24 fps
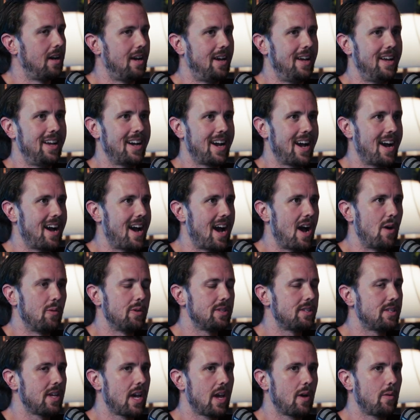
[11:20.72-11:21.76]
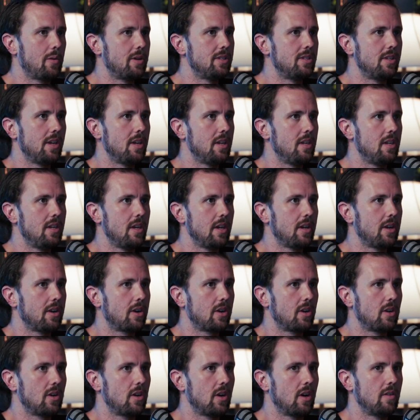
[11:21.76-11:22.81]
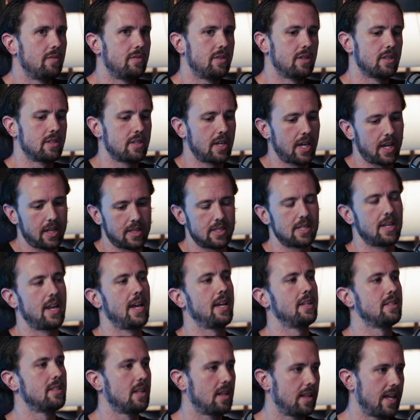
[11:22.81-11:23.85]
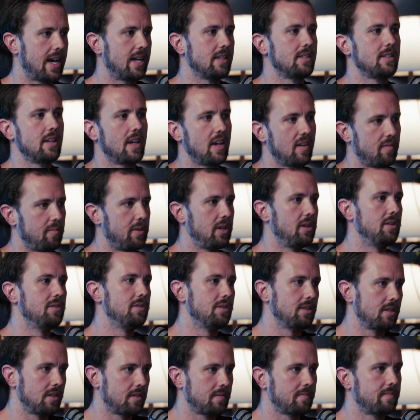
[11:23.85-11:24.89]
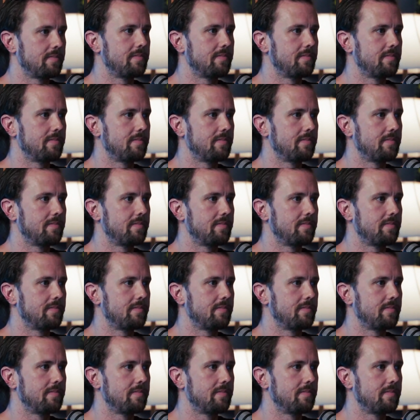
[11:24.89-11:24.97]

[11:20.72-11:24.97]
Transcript: I would say it was a year of just like, today's the last day of me using.